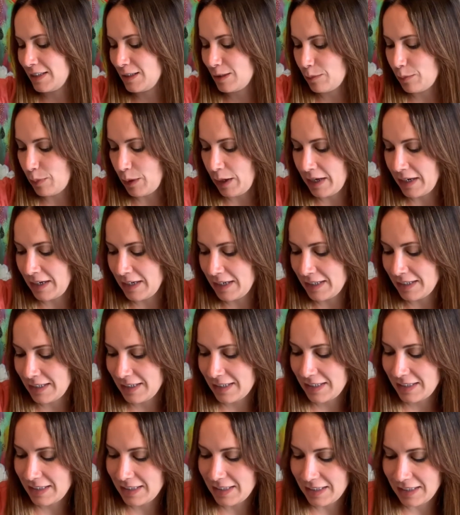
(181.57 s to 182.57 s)
buying
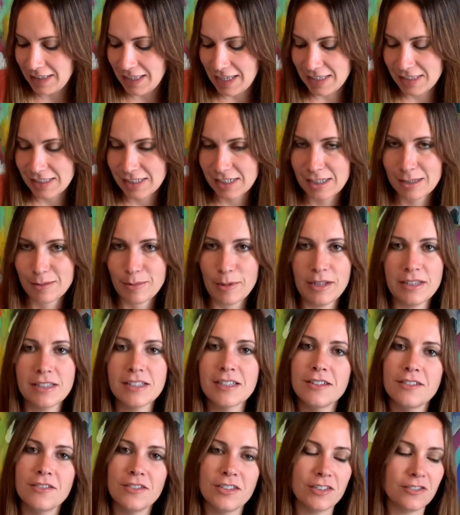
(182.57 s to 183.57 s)
the less
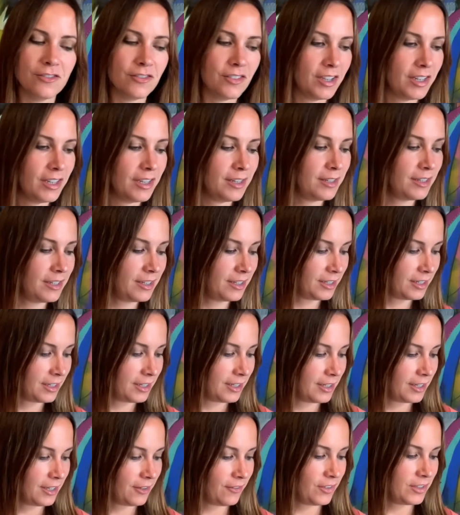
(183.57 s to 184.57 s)
expensive
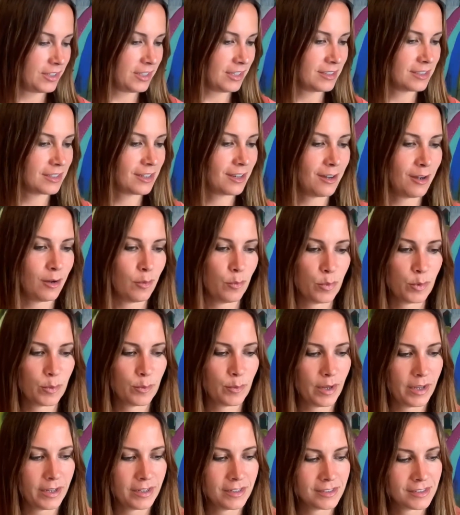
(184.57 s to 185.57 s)
if it doesn't
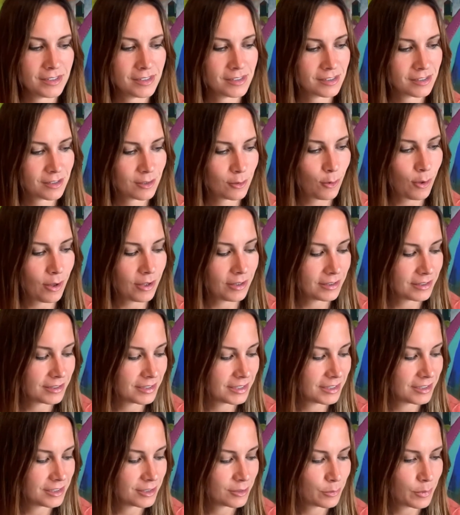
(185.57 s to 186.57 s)
compromise
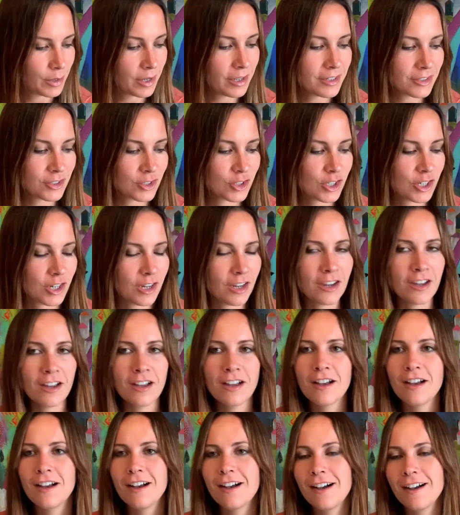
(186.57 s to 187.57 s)
quality too much.
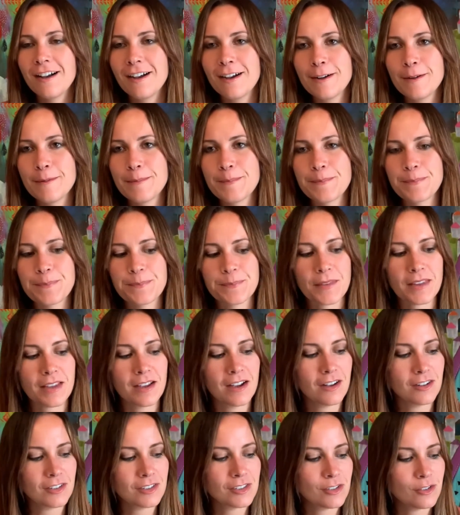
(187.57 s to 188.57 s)

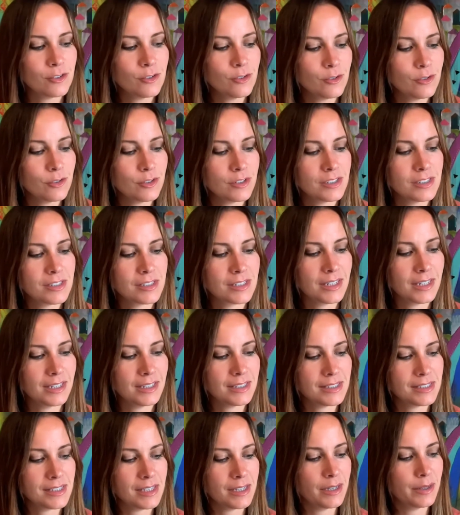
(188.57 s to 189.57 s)
Also
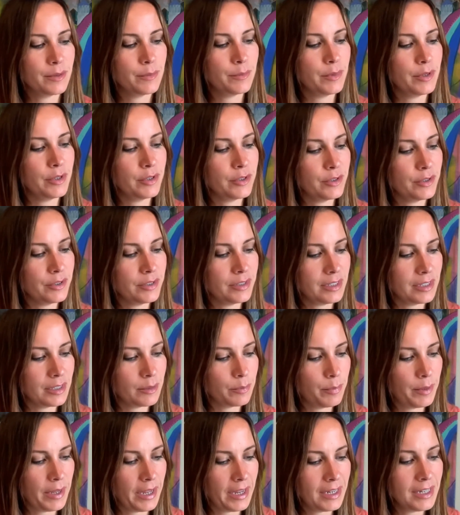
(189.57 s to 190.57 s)
get some acrylic
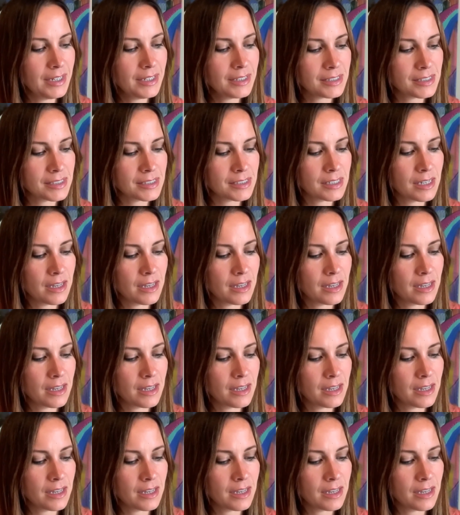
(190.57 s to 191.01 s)
paints.